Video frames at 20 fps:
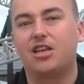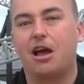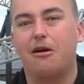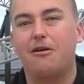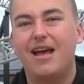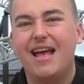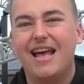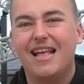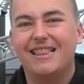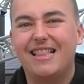
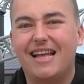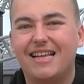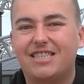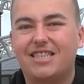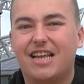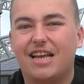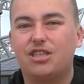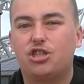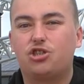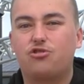So
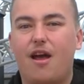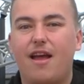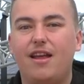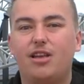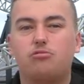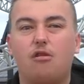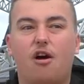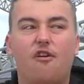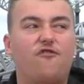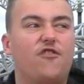let's get
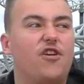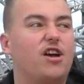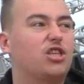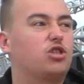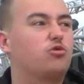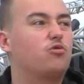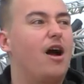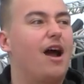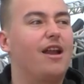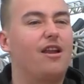straight into our
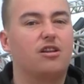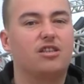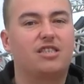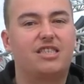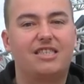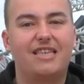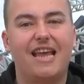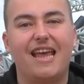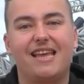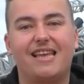first ride
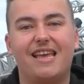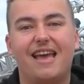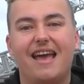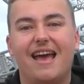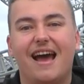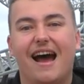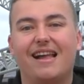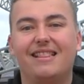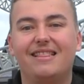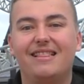on Sik
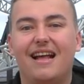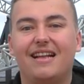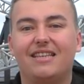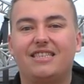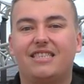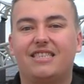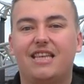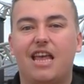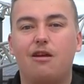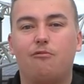and
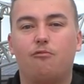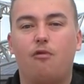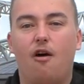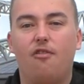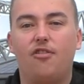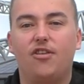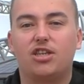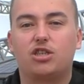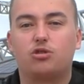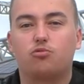let's see
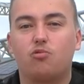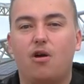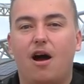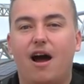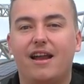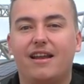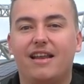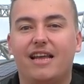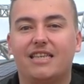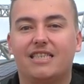what this
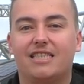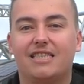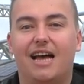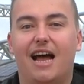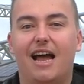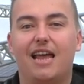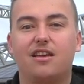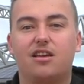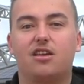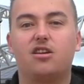ride is
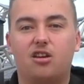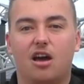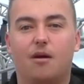like.